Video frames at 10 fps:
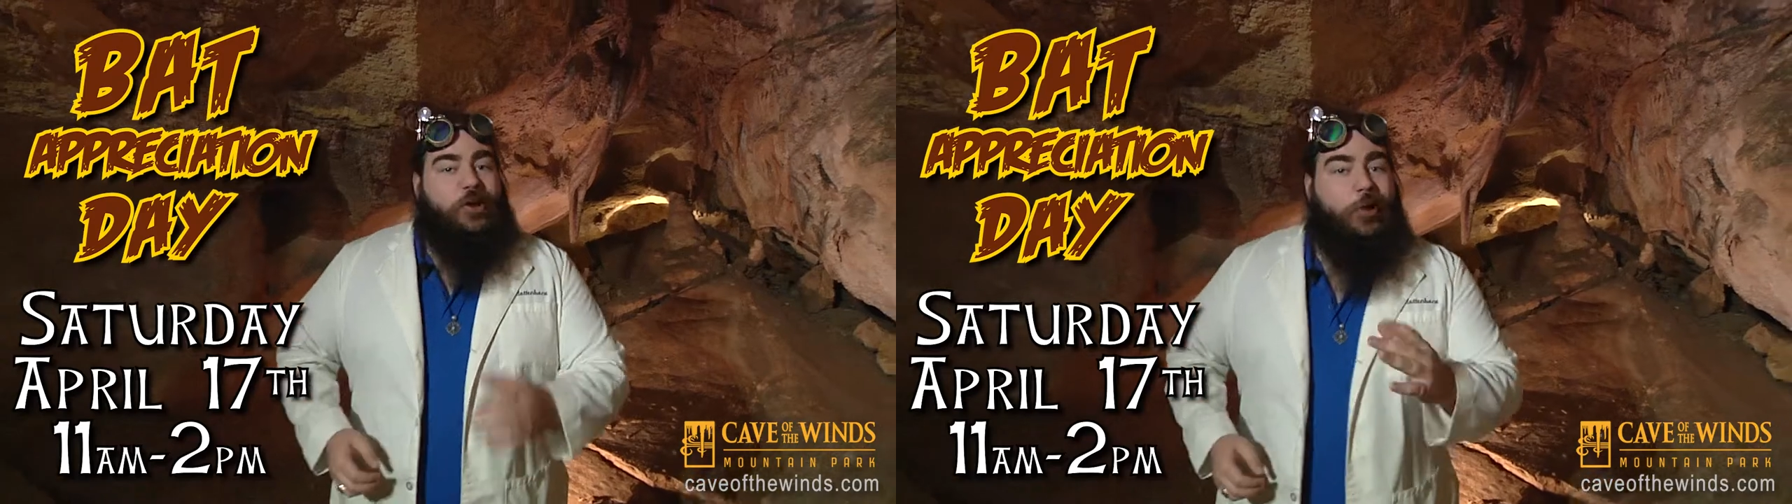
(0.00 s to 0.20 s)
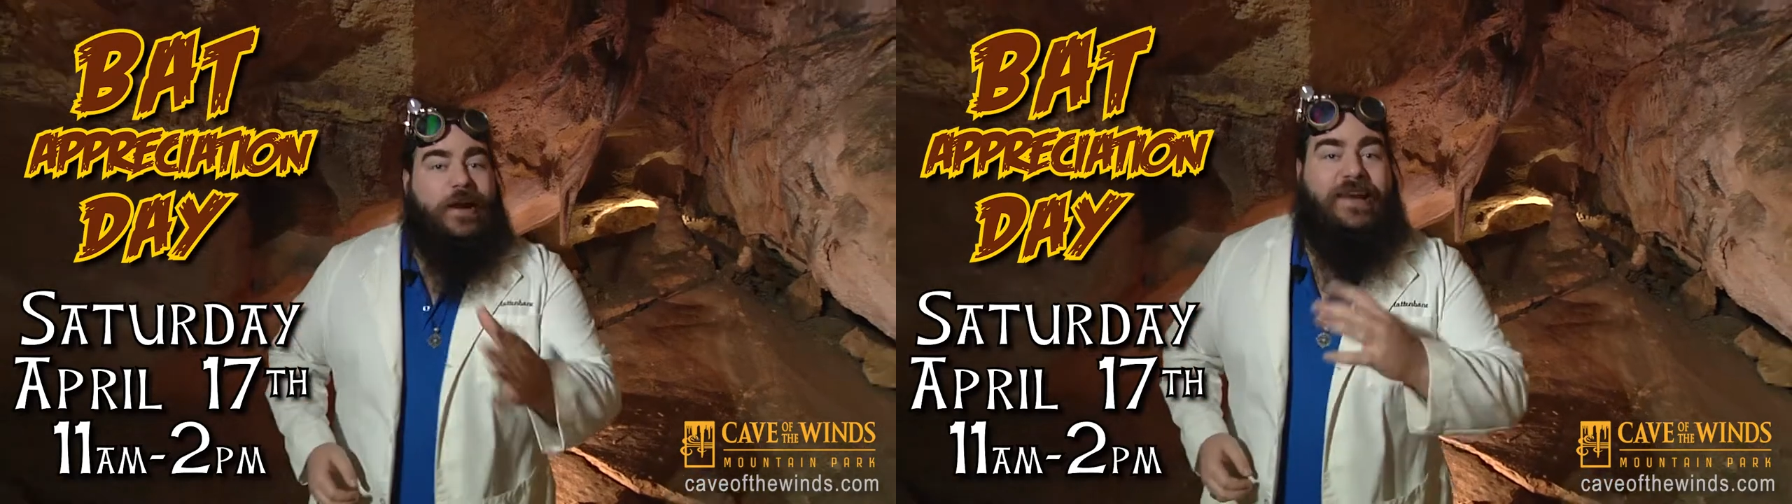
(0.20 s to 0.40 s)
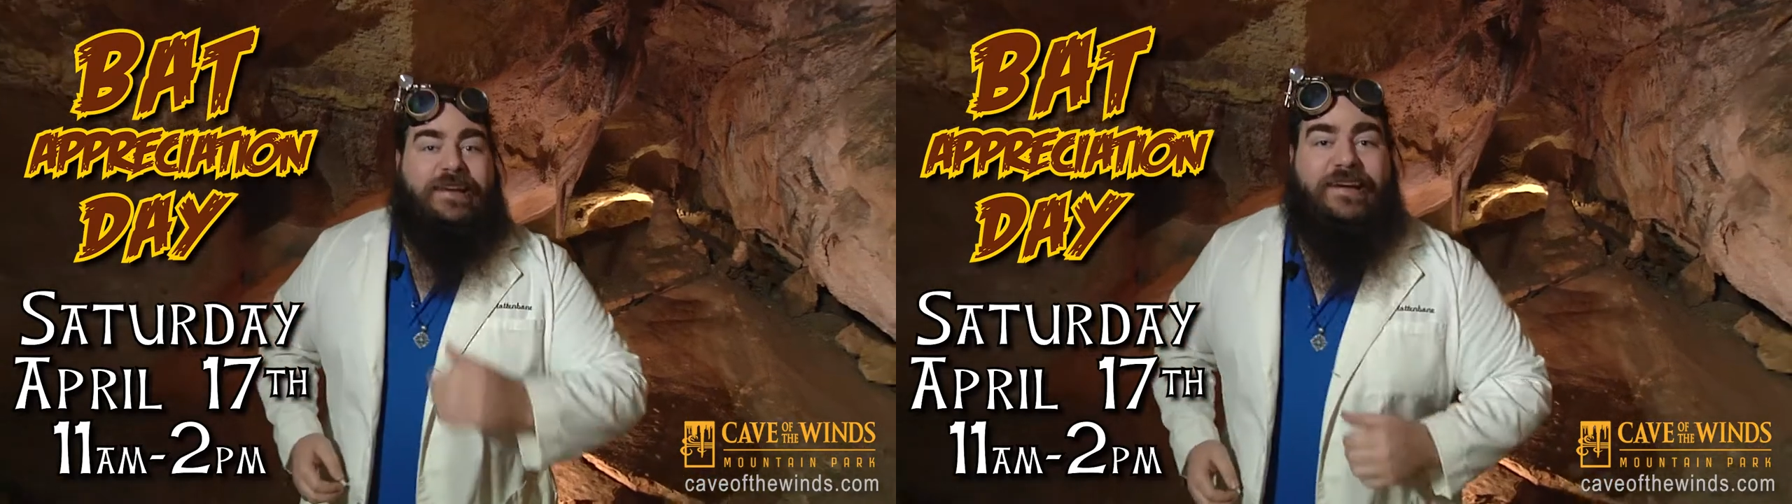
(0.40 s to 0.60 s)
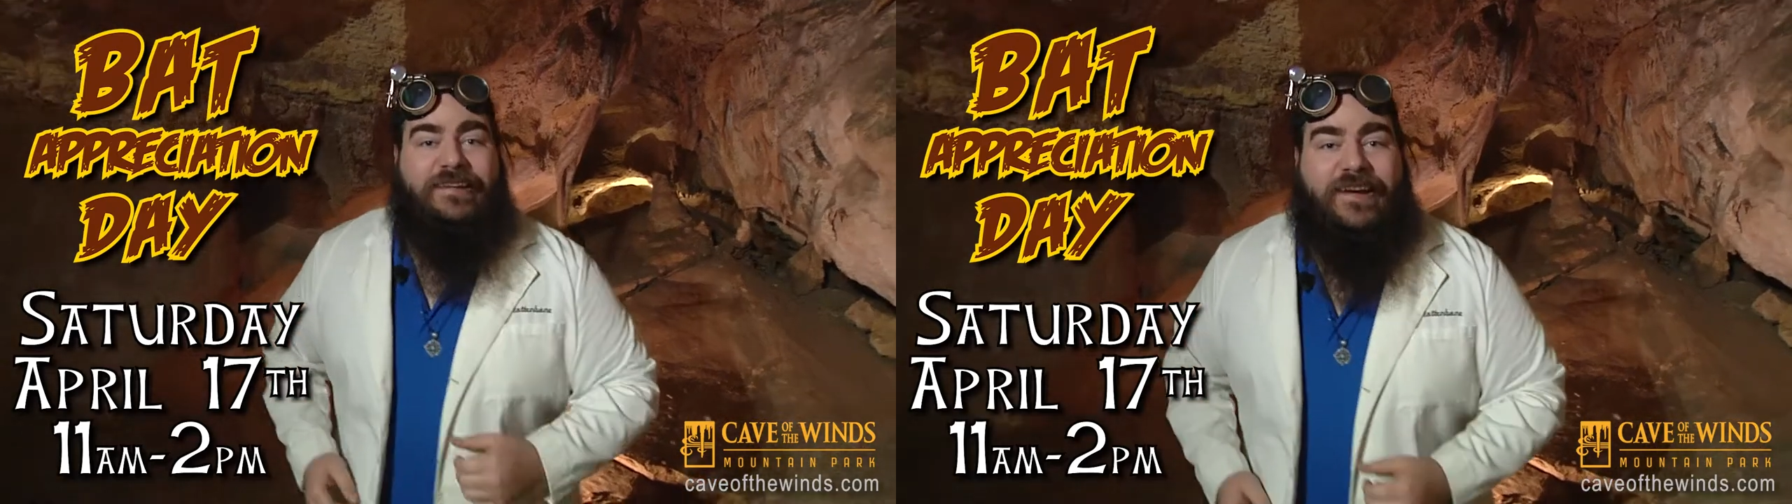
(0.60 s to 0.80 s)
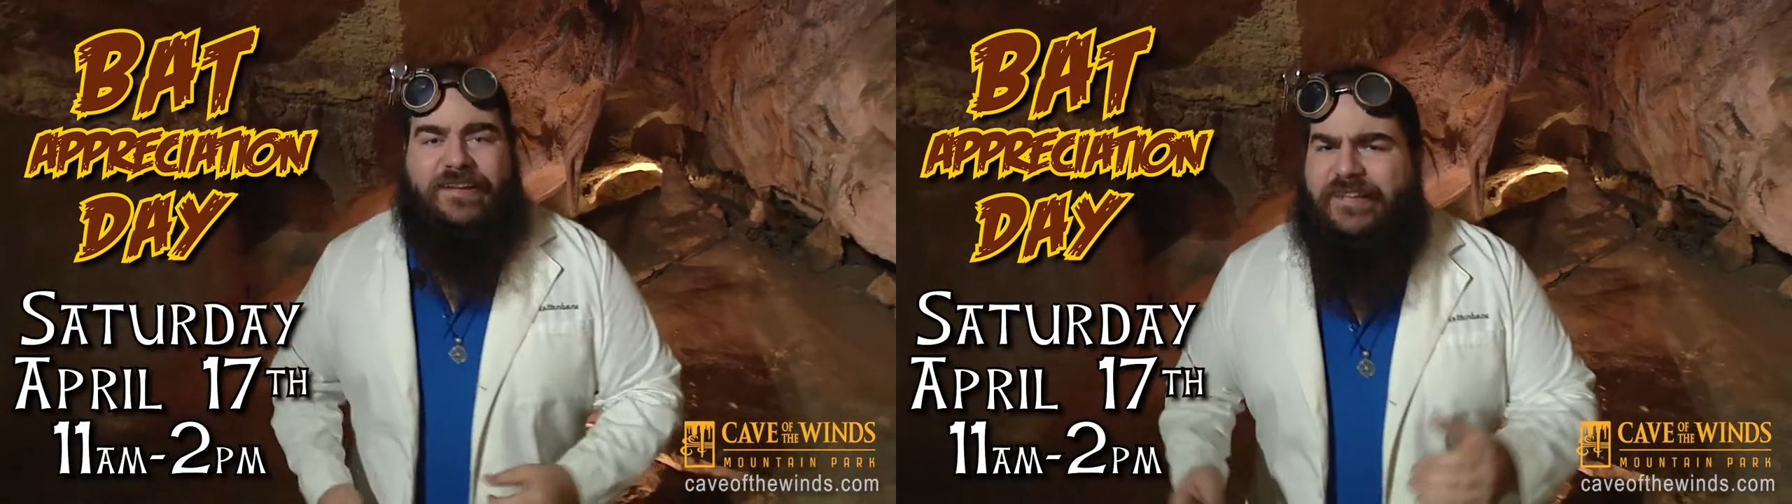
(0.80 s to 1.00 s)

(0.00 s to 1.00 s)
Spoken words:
Greetings and